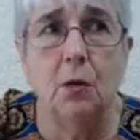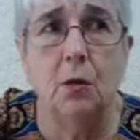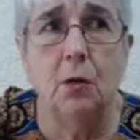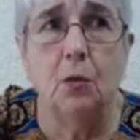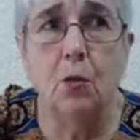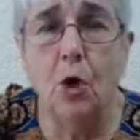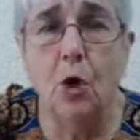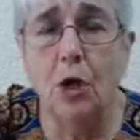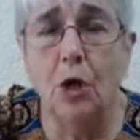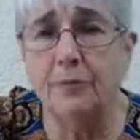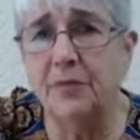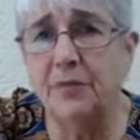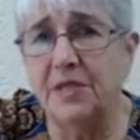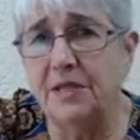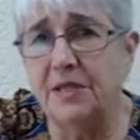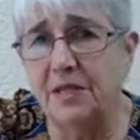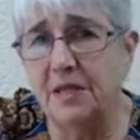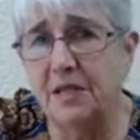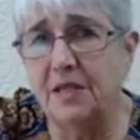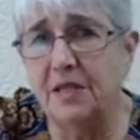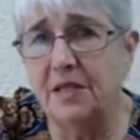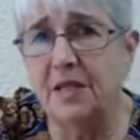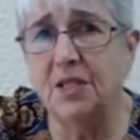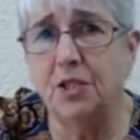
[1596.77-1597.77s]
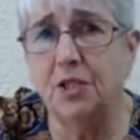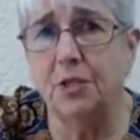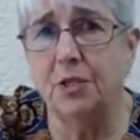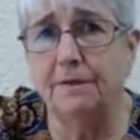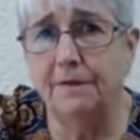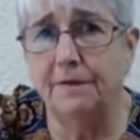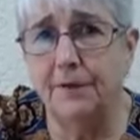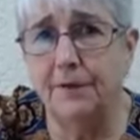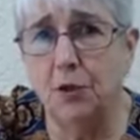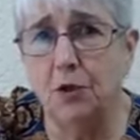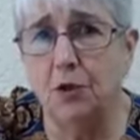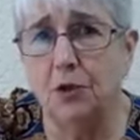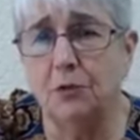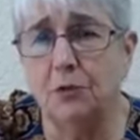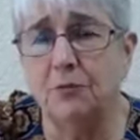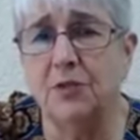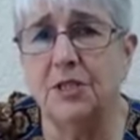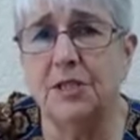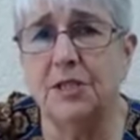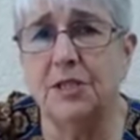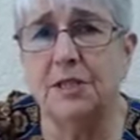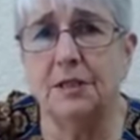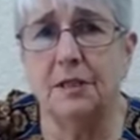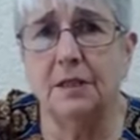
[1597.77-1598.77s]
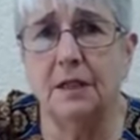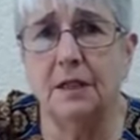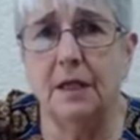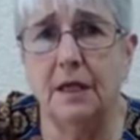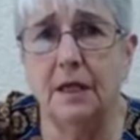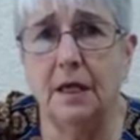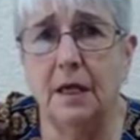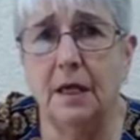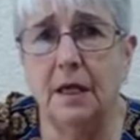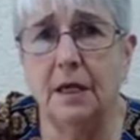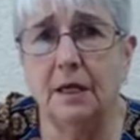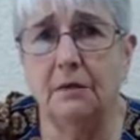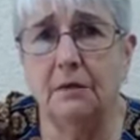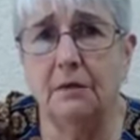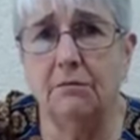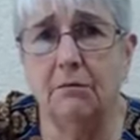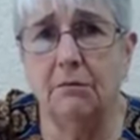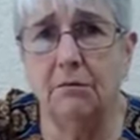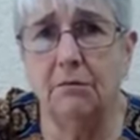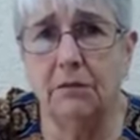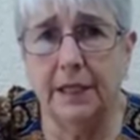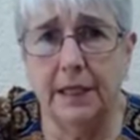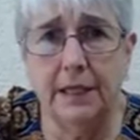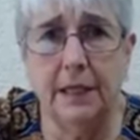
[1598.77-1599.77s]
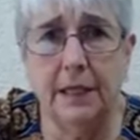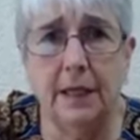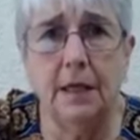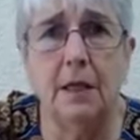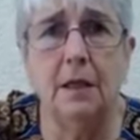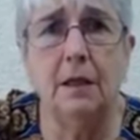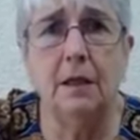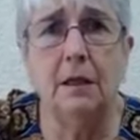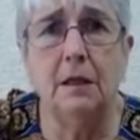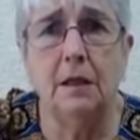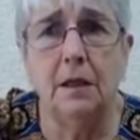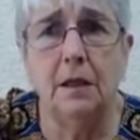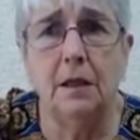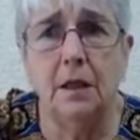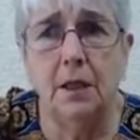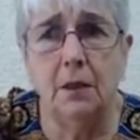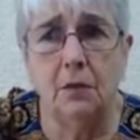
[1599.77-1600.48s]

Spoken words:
what percentage of verbs are cow,